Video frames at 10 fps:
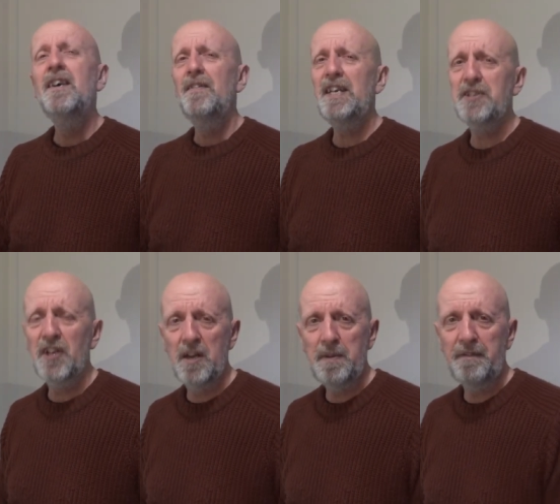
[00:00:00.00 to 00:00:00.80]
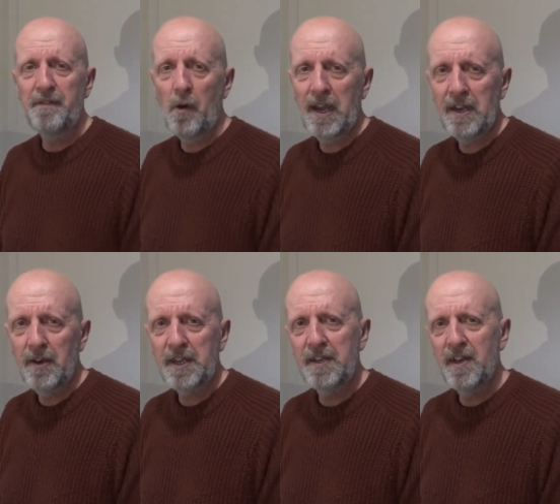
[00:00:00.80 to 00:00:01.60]
that's going to be fine,
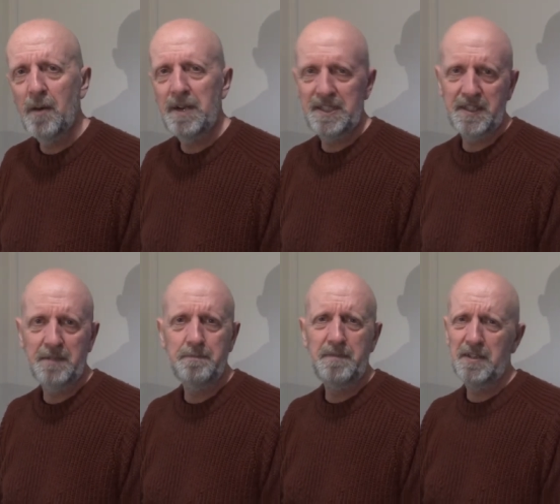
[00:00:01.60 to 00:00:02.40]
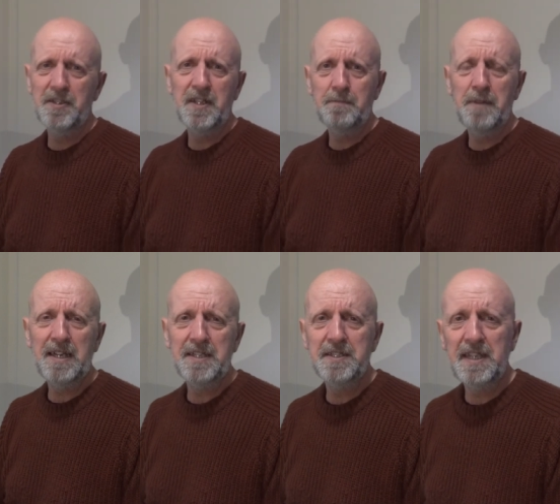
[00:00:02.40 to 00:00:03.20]
like, you know what I mean, it's going to, you know, it's going to play
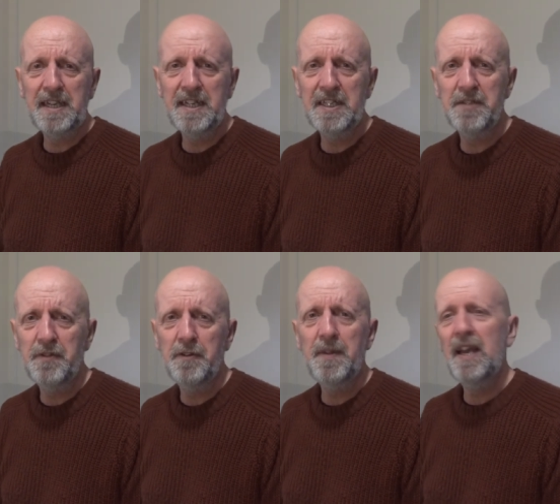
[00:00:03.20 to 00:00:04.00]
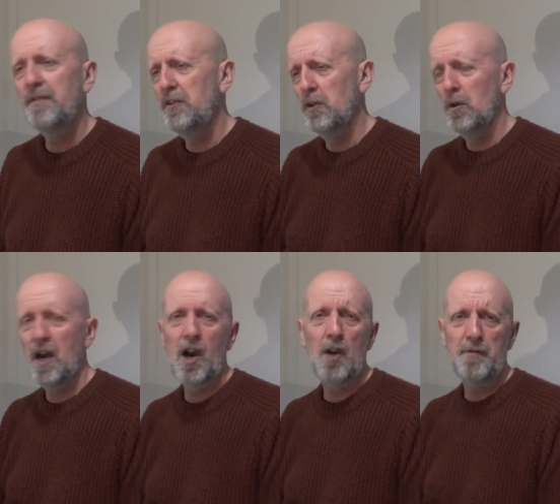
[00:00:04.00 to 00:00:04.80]
your C Ds for you and that, if you're not
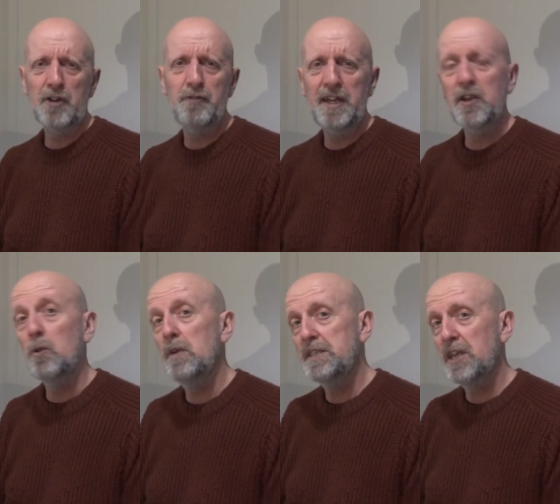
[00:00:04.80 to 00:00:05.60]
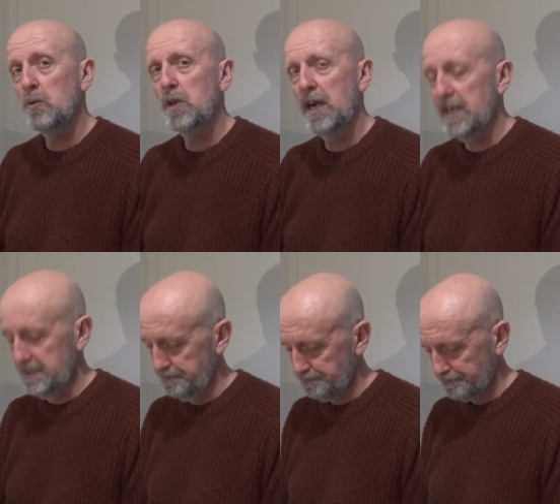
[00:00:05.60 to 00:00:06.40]
overcritical, it's okay.